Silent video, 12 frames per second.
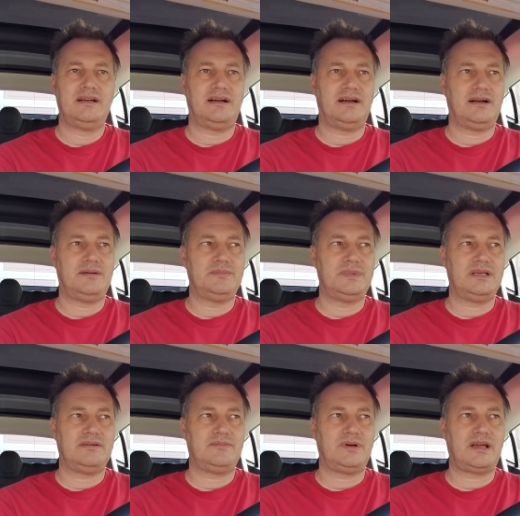Um,
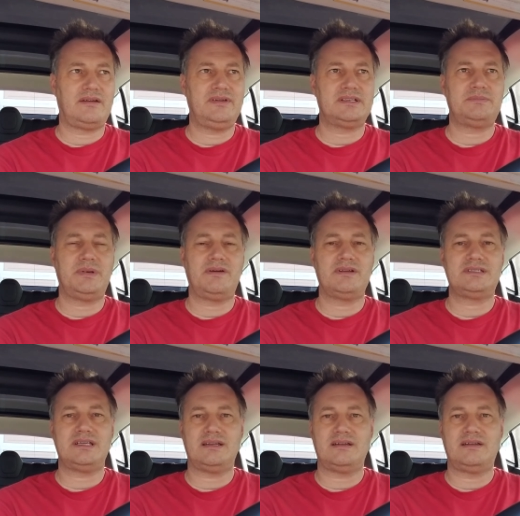what I've experienced
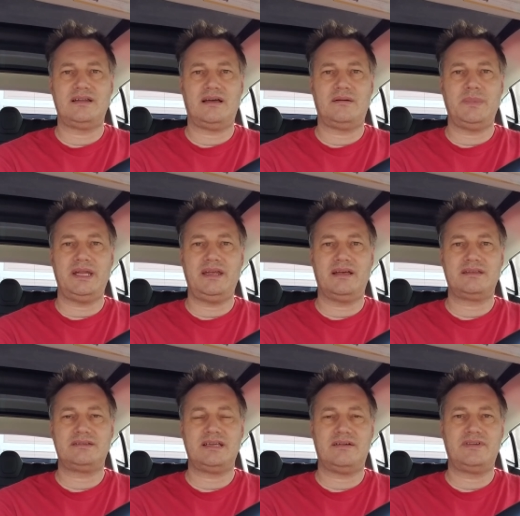and uh, many
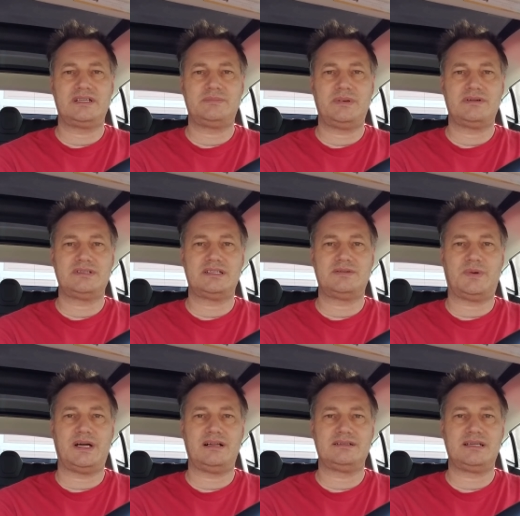others have experienced as
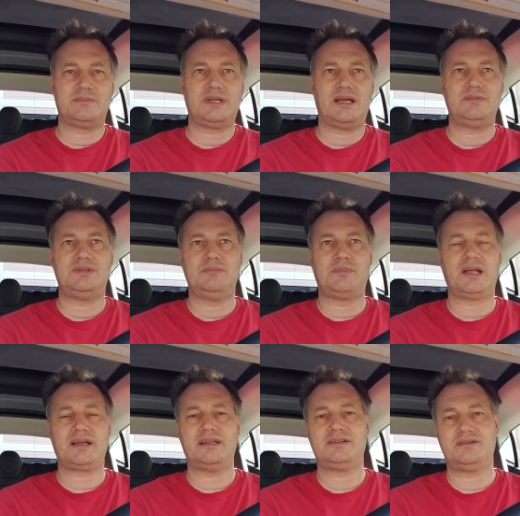well. Sometimes you
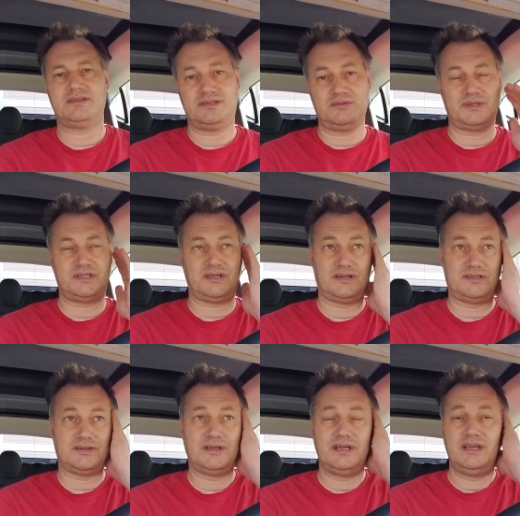plug into a
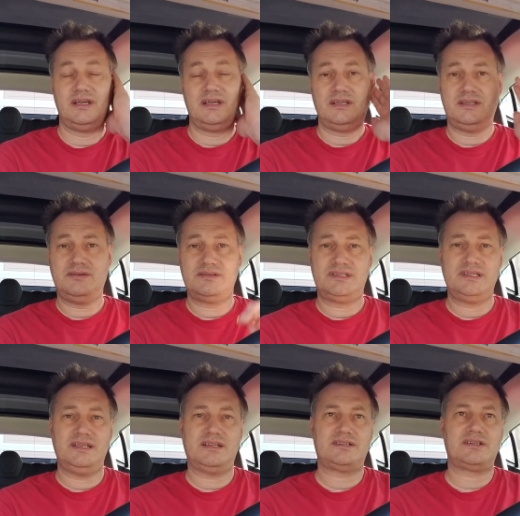supercharger, you
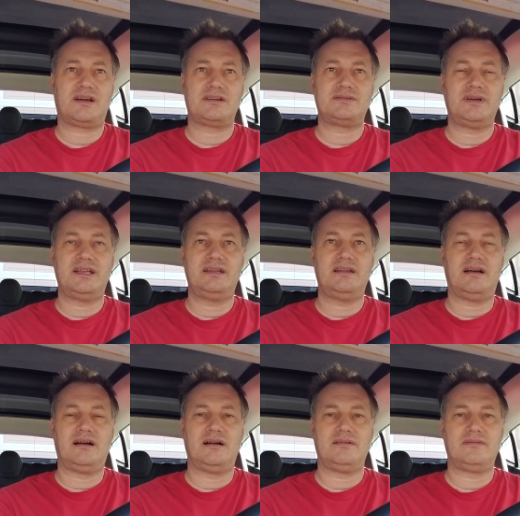see the charge rate
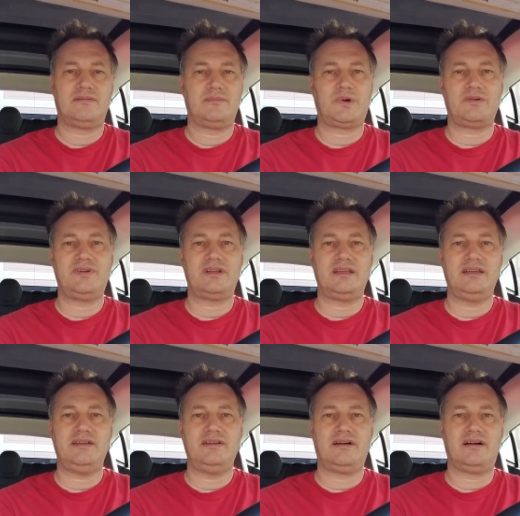uh,
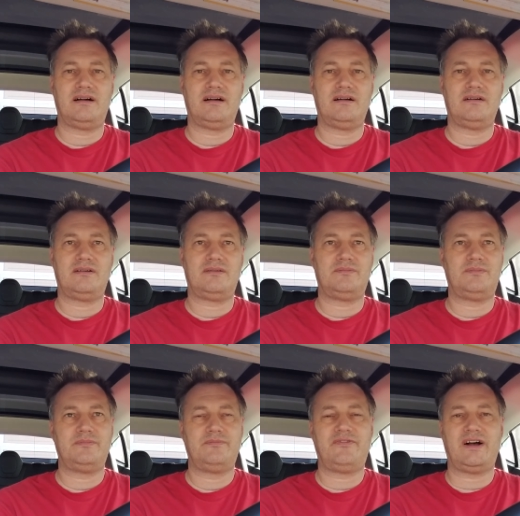perfectly uh,
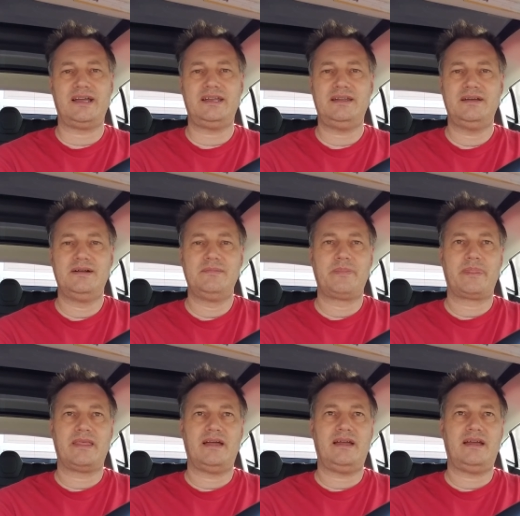fine
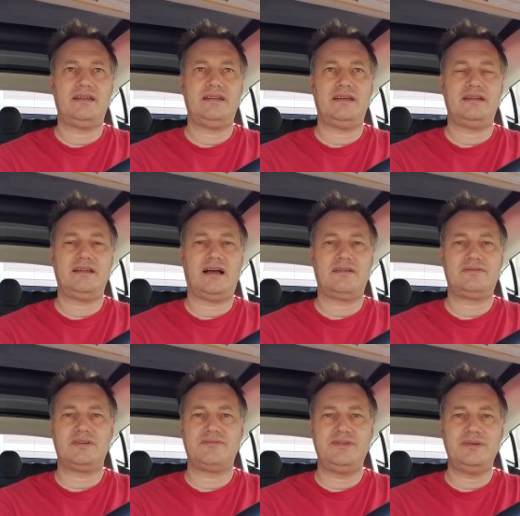and then
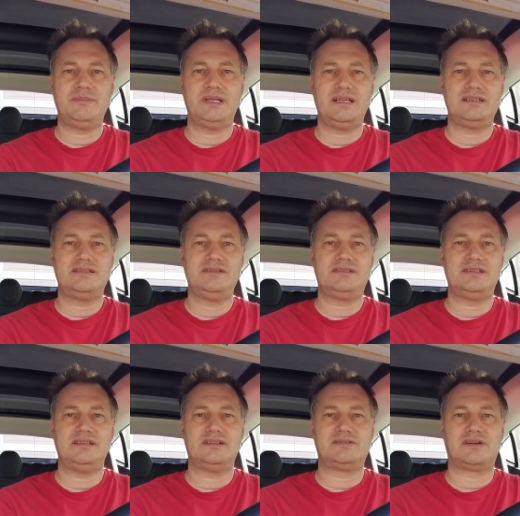after a few minutes you
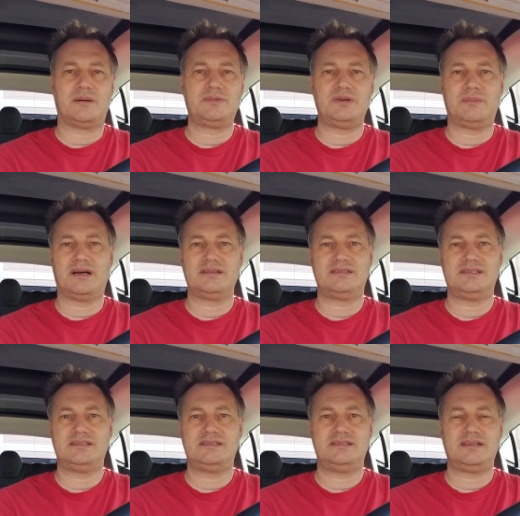see it drop to about
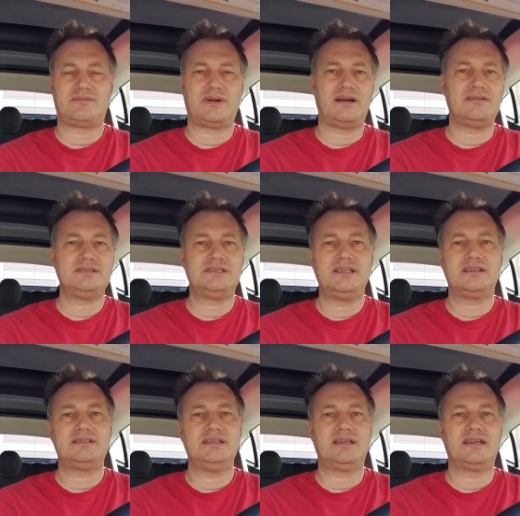around
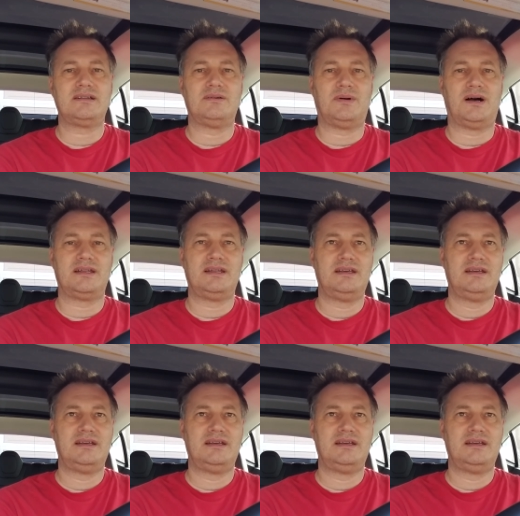60 kilowatt